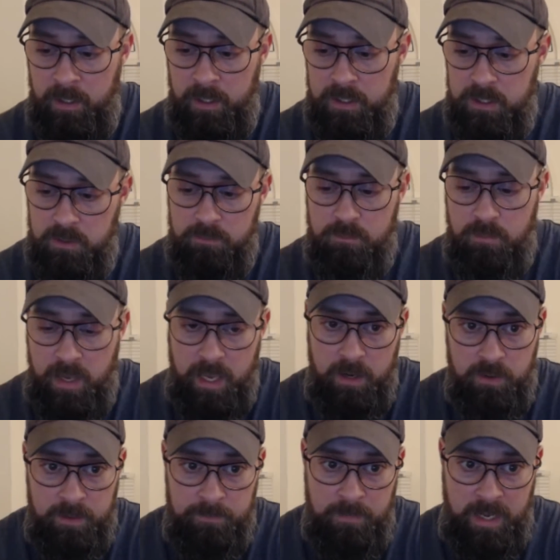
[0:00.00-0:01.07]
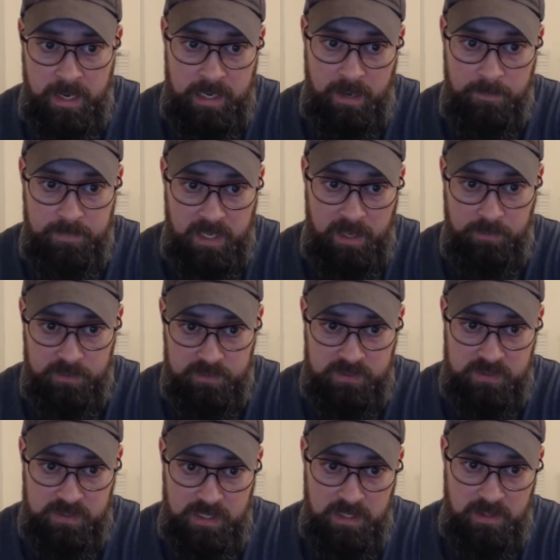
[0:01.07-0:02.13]
You may or may not be able to
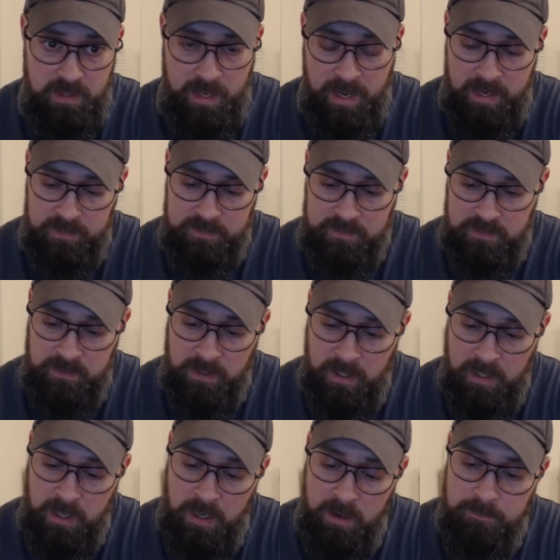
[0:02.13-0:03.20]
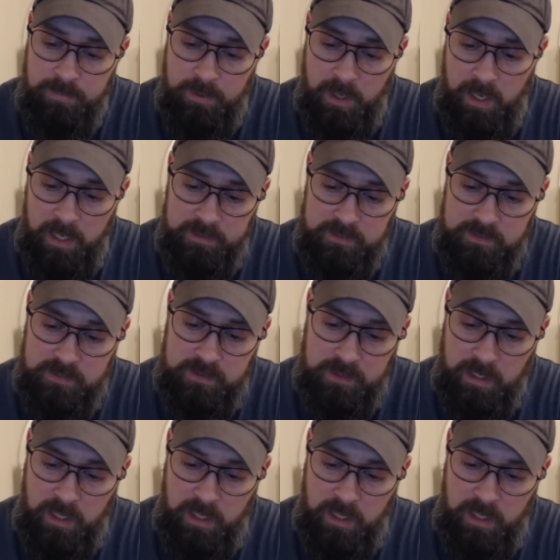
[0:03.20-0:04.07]
see that, but